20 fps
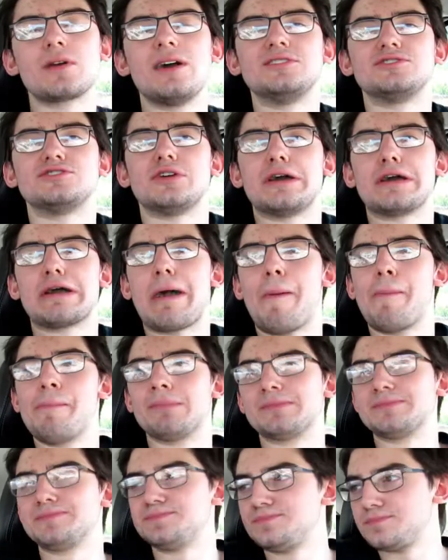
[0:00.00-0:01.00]
Okay, so hang on.
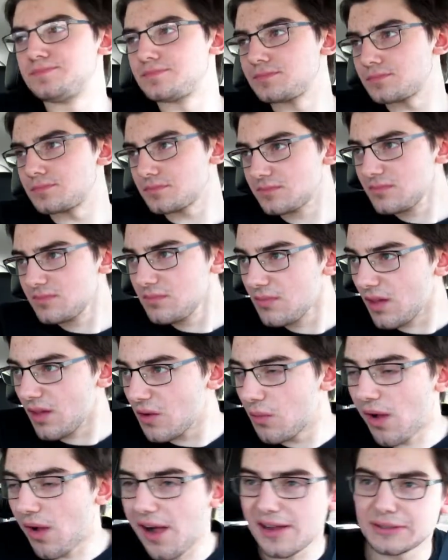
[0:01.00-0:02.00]

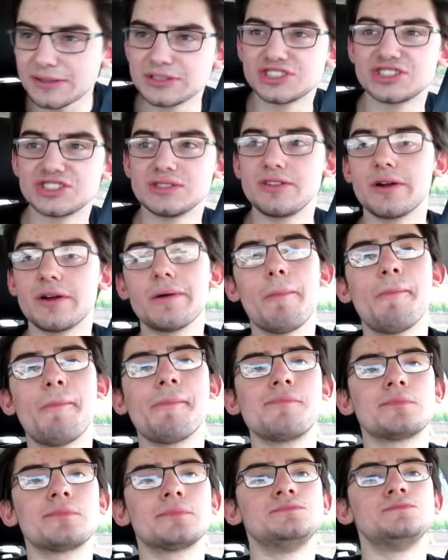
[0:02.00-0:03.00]
While I was in there,
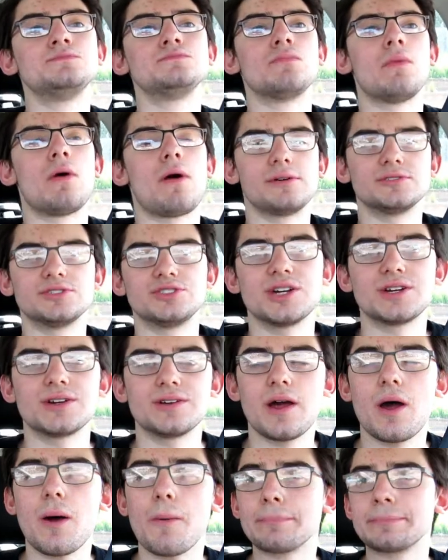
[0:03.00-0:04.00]
I was
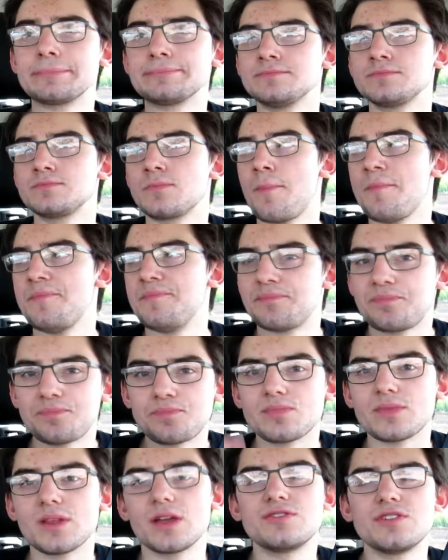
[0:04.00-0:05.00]
checking out
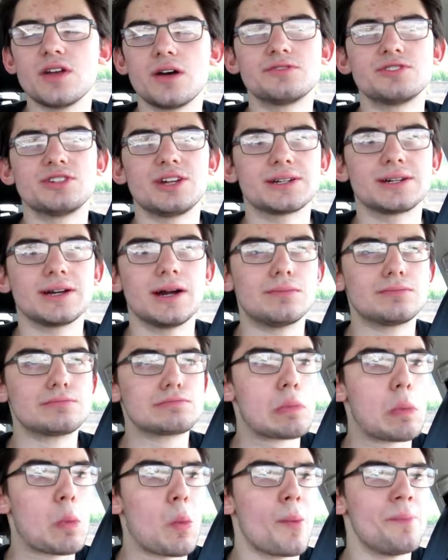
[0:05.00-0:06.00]
a self-checkup.
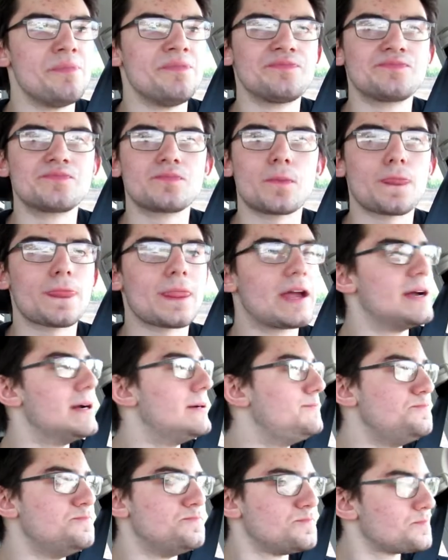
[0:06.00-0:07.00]

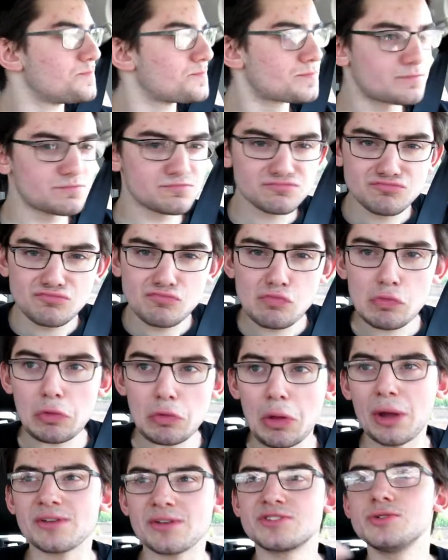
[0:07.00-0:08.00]
And
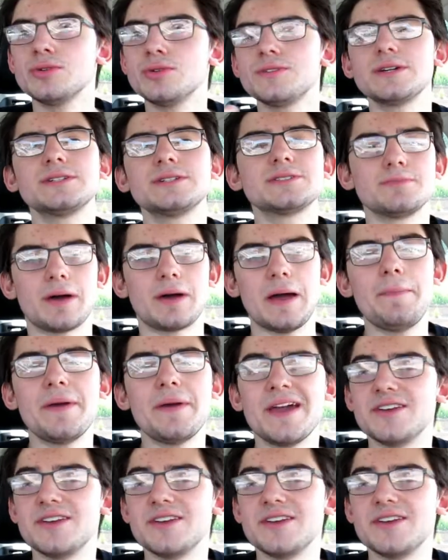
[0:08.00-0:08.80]
I was doing things at my